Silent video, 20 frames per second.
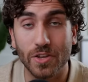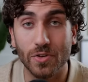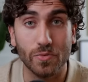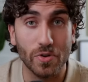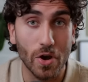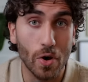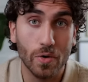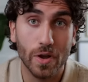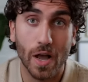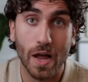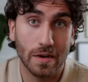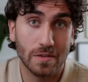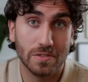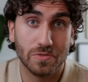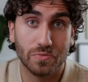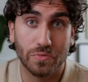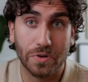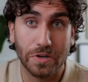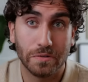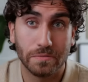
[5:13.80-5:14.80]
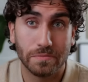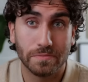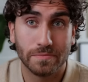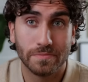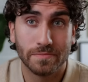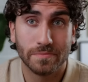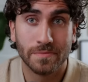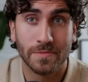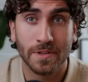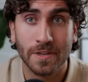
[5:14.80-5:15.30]
You know God is real.
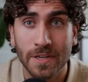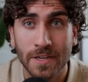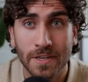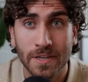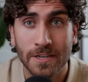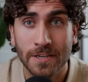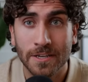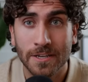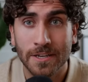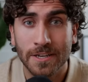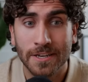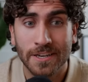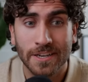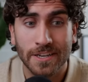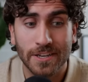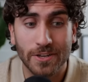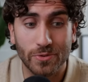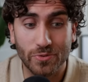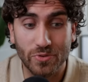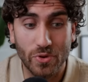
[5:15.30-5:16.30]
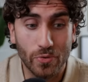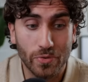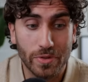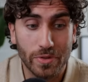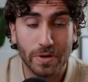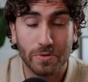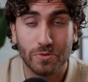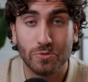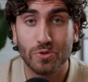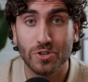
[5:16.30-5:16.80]
You know
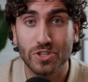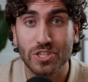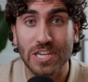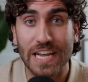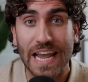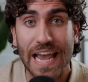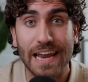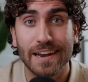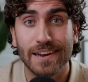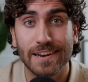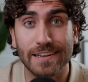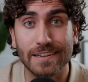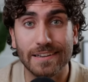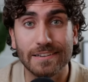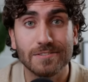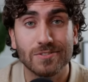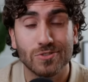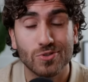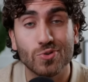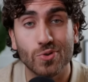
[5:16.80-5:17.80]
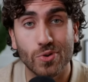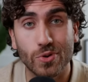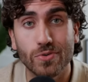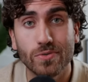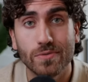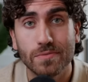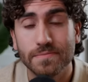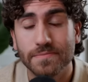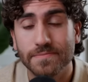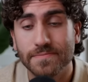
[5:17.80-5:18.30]
that Christianity is
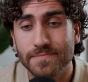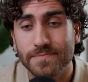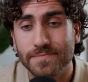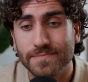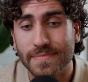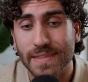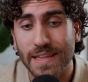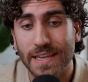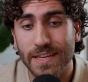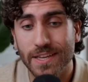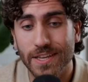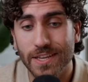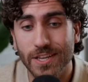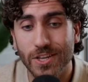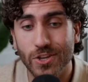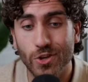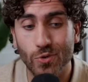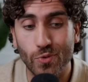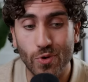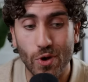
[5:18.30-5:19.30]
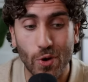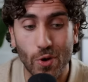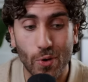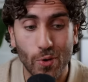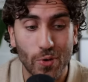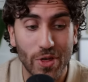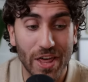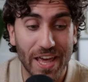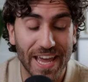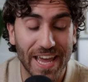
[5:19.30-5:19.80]
true. You know